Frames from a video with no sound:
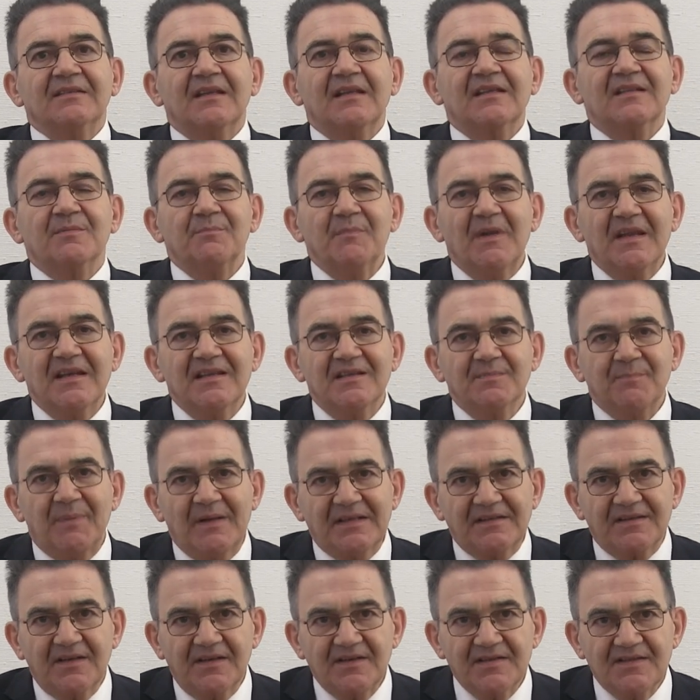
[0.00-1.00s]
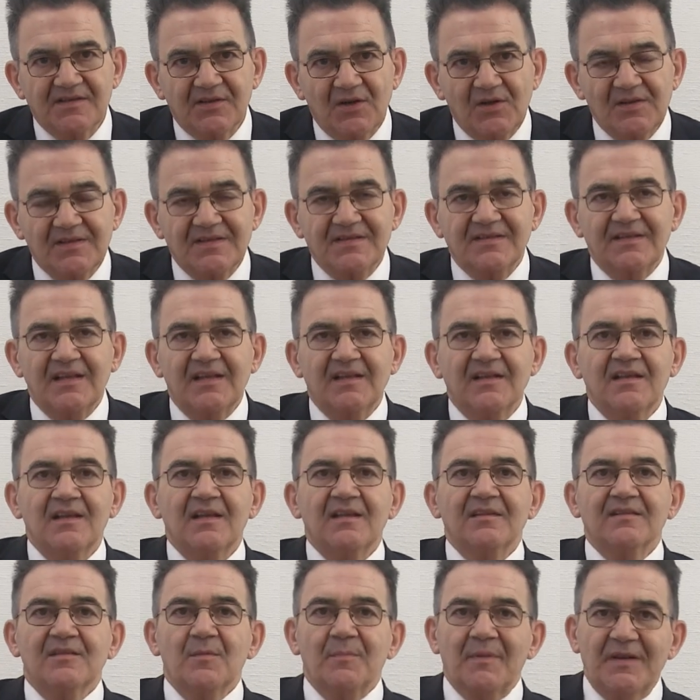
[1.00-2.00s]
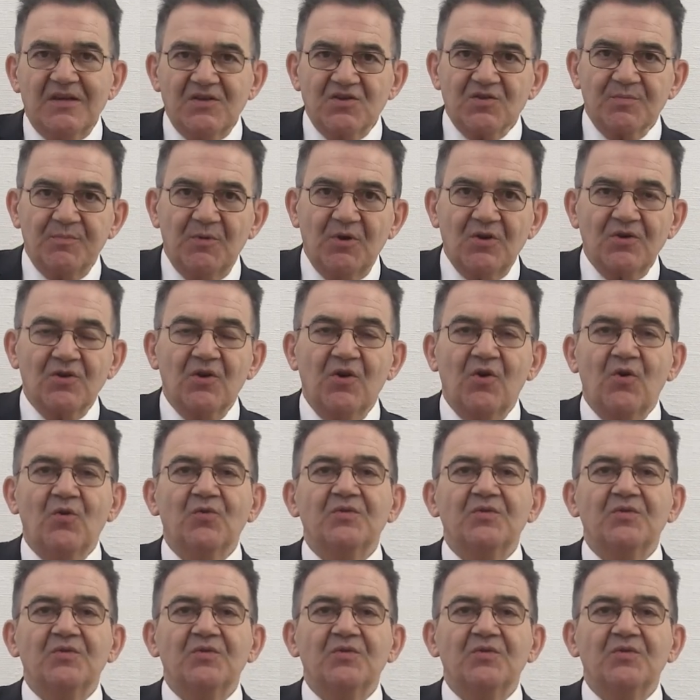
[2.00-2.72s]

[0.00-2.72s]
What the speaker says: that made better results than the benchmark,